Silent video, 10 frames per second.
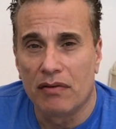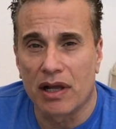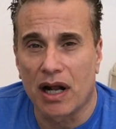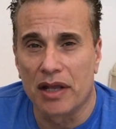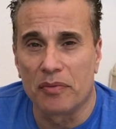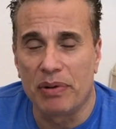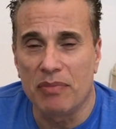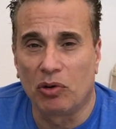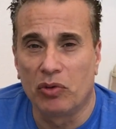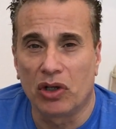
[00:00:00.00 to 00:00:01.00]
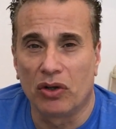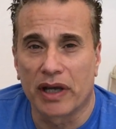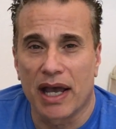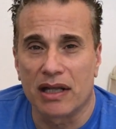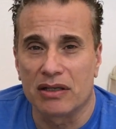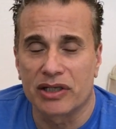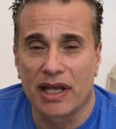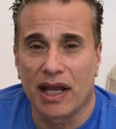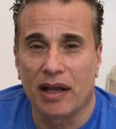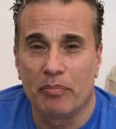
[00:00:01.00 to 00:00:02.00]
that other people would look at and
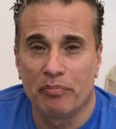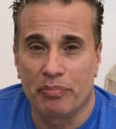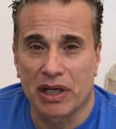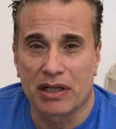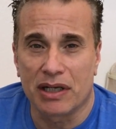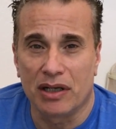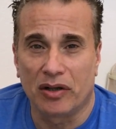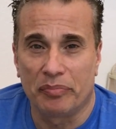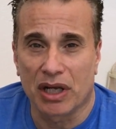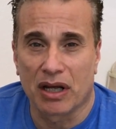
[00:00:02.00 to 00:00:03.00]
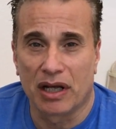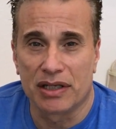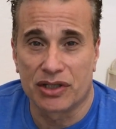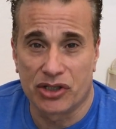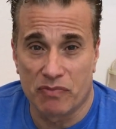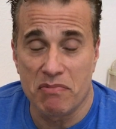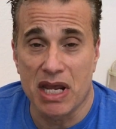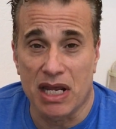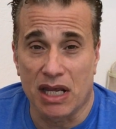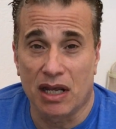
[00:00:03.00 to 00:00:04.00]
say, big deal. Because to
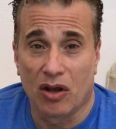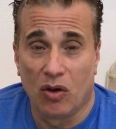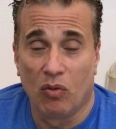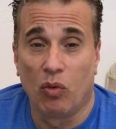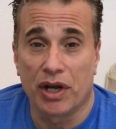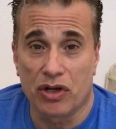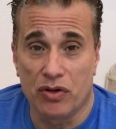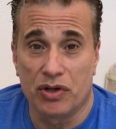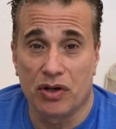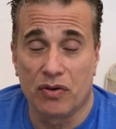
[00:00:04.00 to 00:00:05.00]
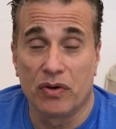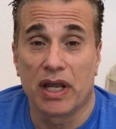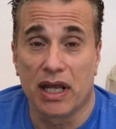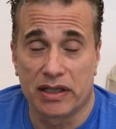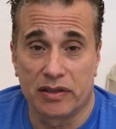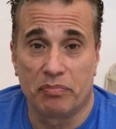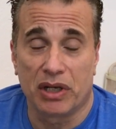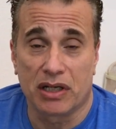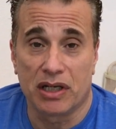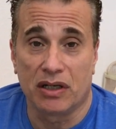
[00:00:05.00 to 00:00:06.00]
me, what you do is a
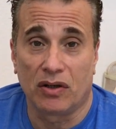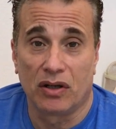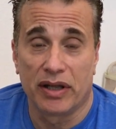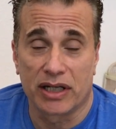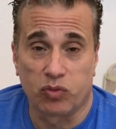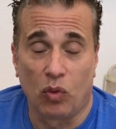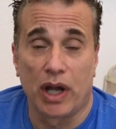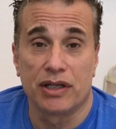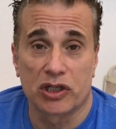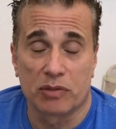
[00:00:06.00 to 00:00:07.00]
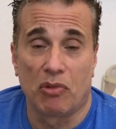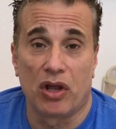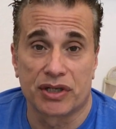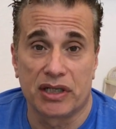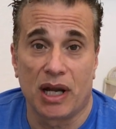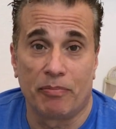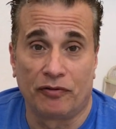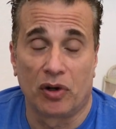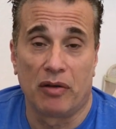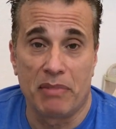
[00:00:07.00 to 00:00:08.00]
big deal. That's one small step
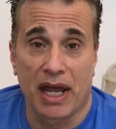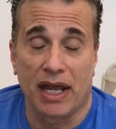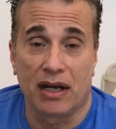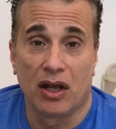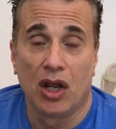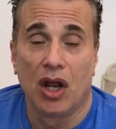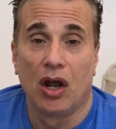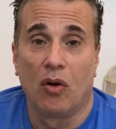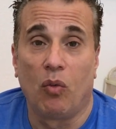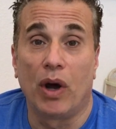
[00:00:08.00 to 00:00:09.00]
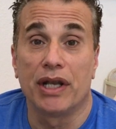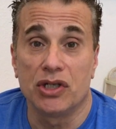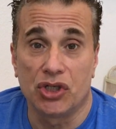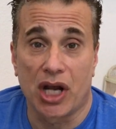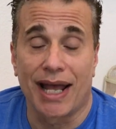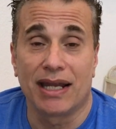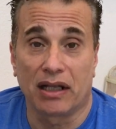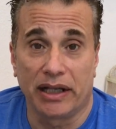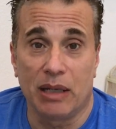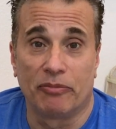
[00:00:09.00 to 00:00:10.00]
for a man, one
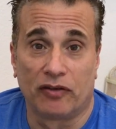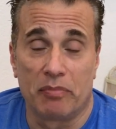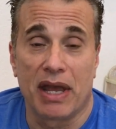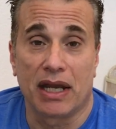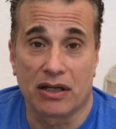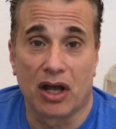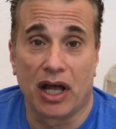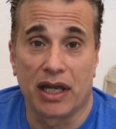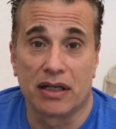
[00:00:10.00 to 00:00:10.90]
giant leap for mankind.